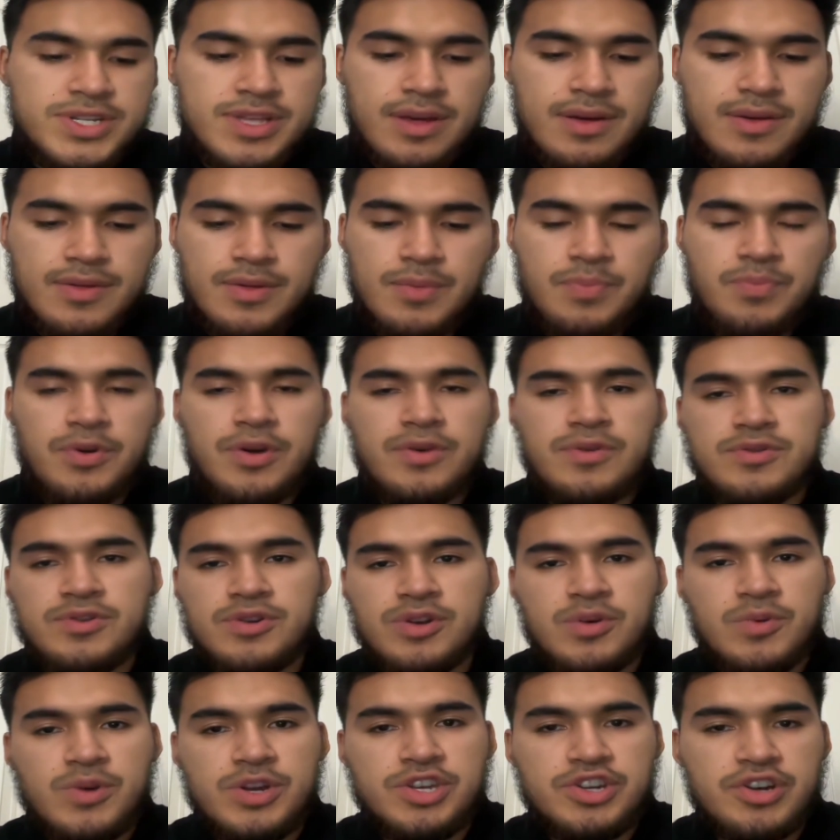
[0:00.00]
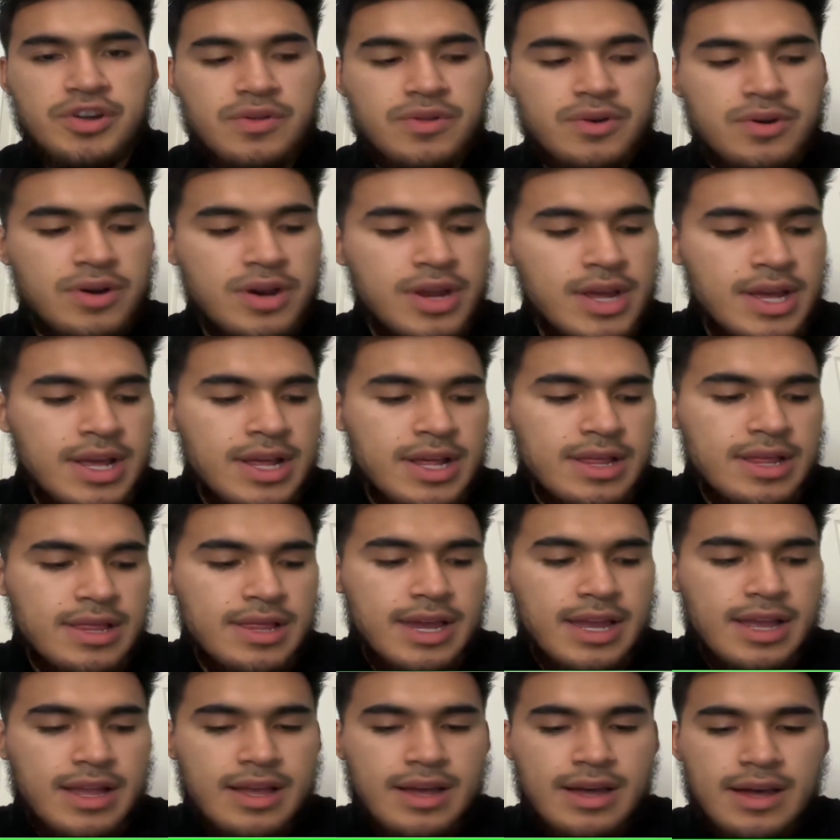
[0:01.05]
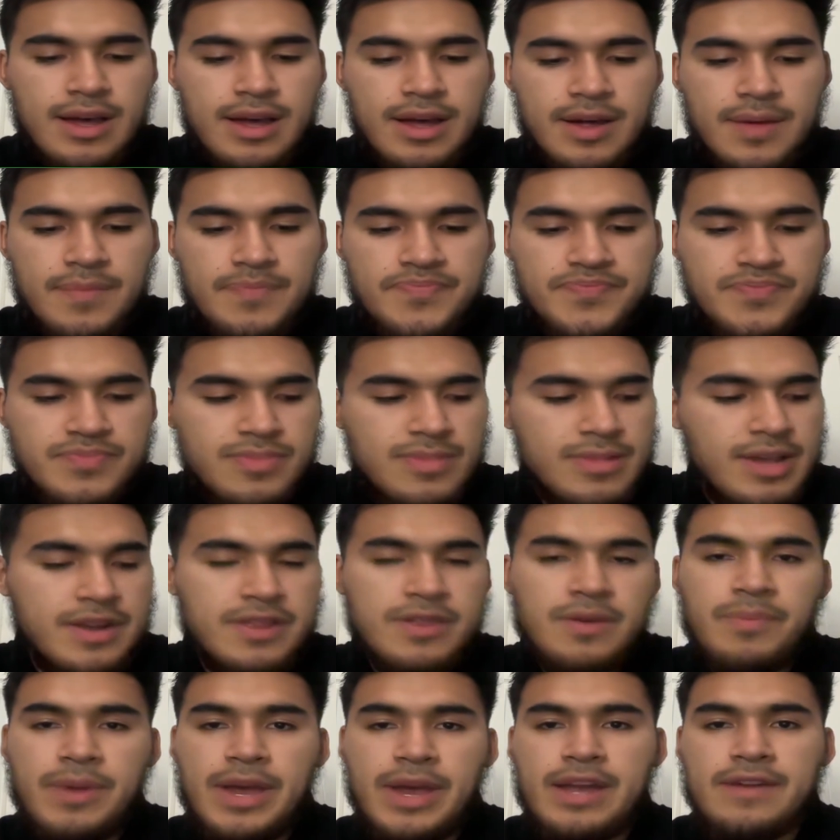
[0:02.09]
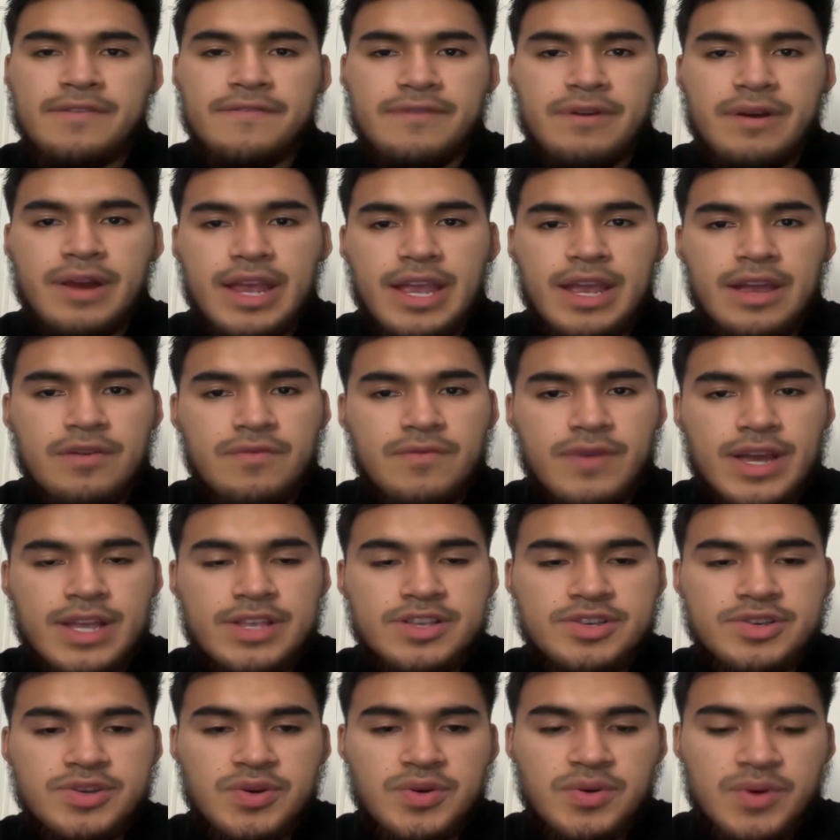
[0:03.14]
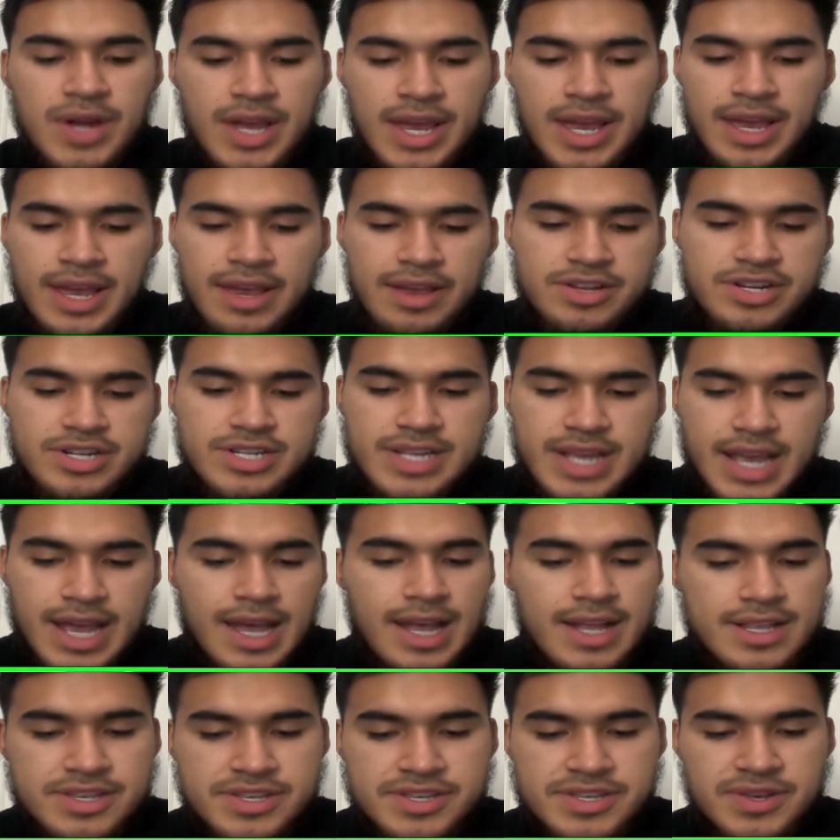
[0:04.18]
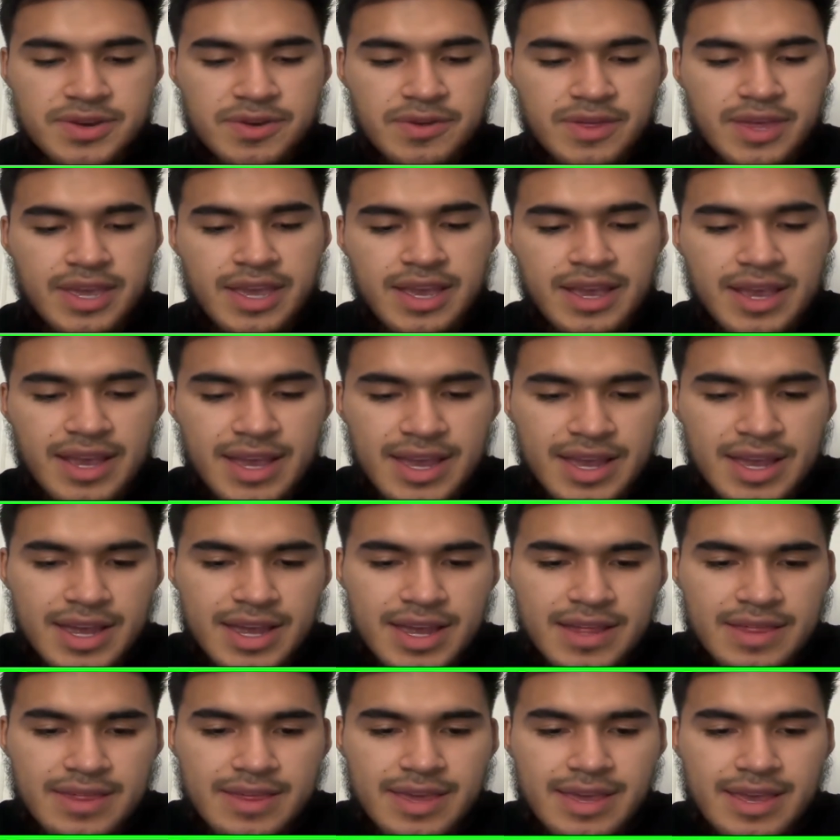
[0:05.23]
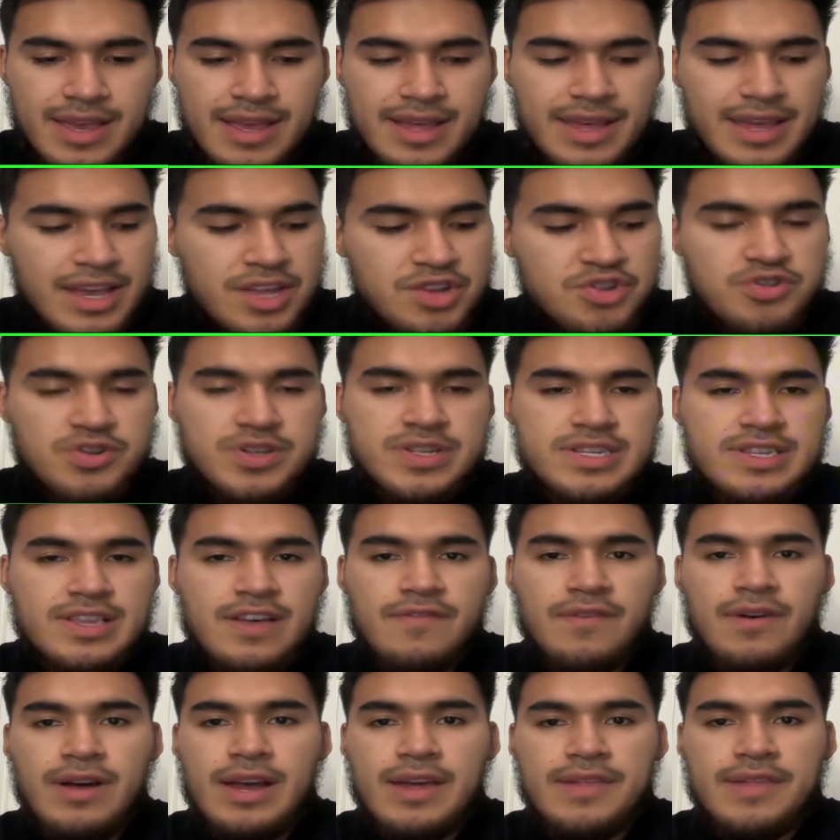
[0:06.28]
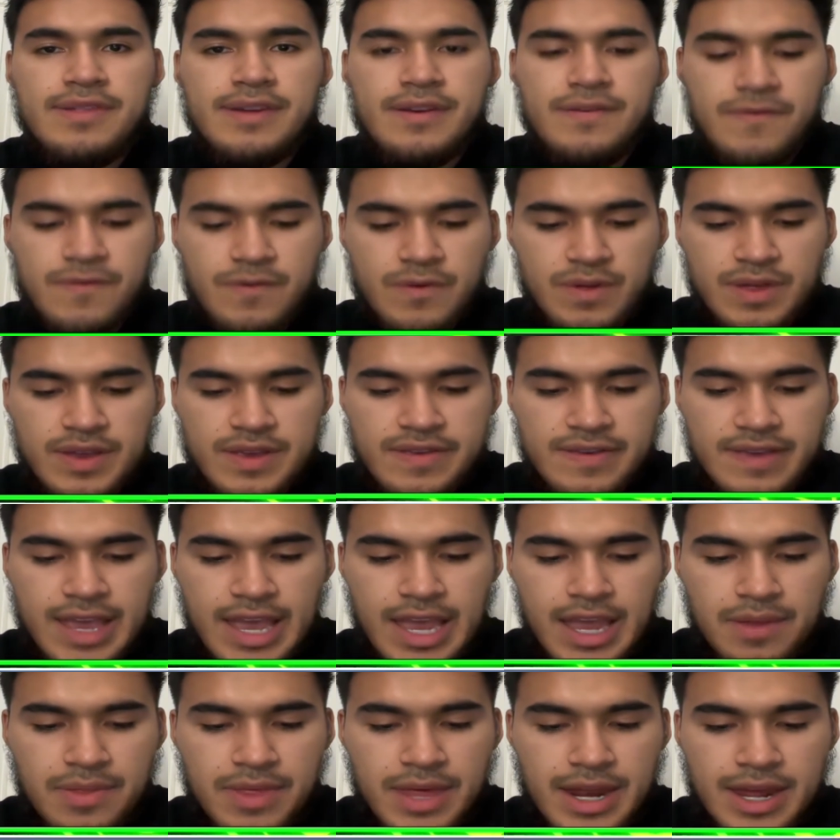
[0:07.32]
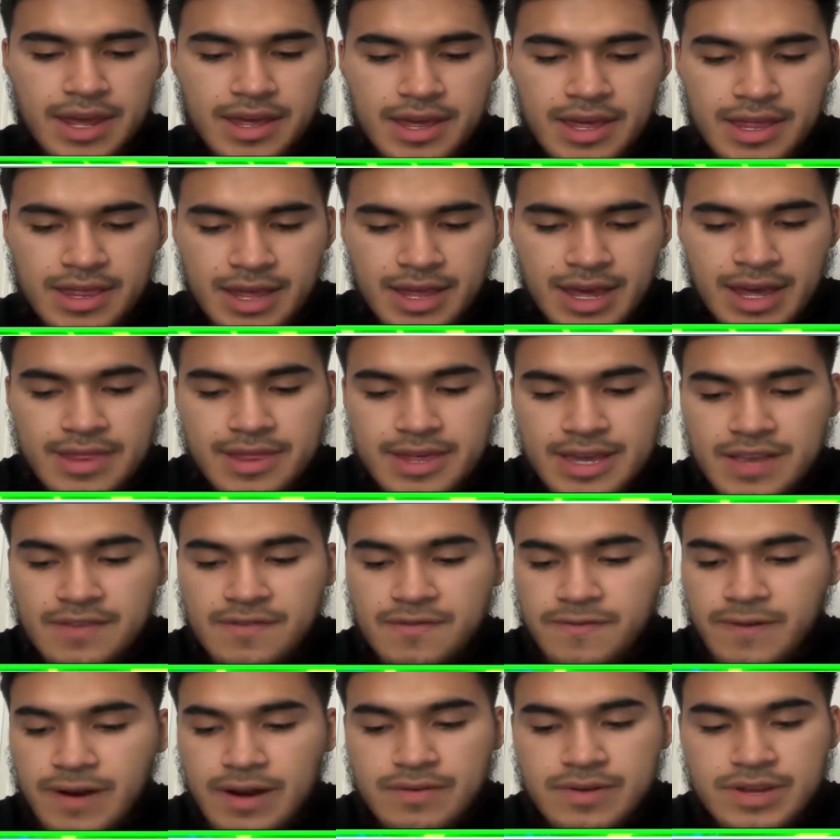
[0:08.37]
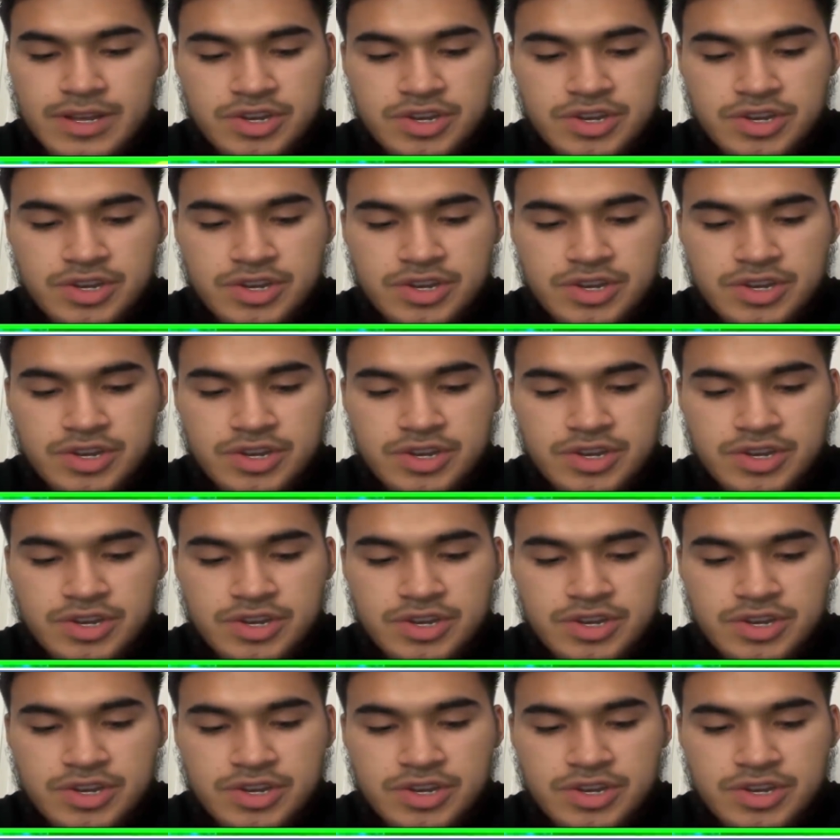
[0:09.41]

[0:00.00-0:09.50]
the the brothers know each other like um, like the back of their hand, right? So it just adds to the the interest level I think for this game that I it, I think is very